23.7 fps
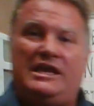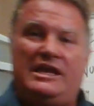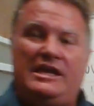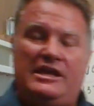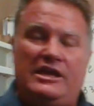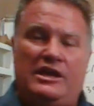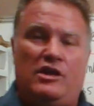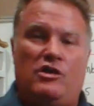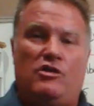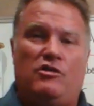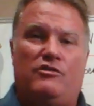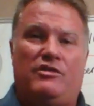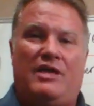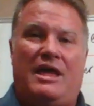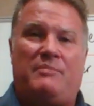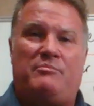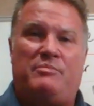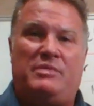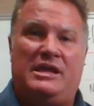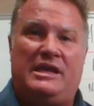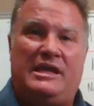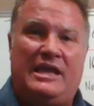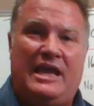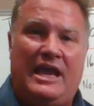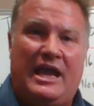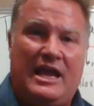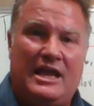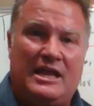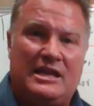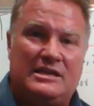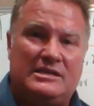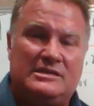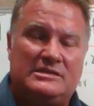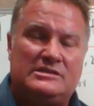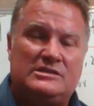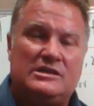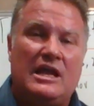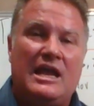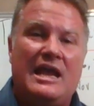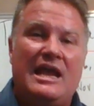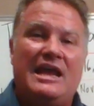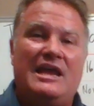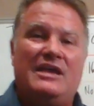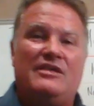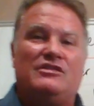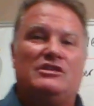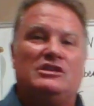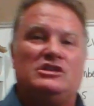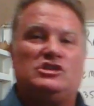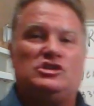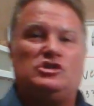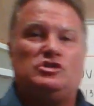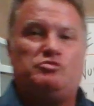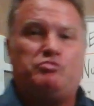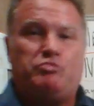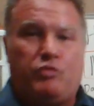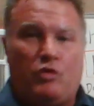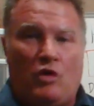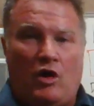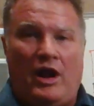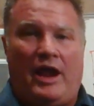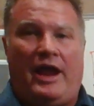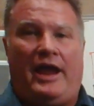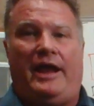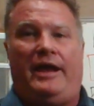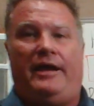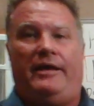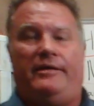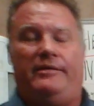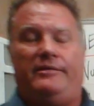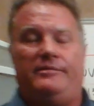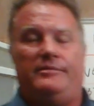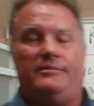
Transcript: year that begins in the spring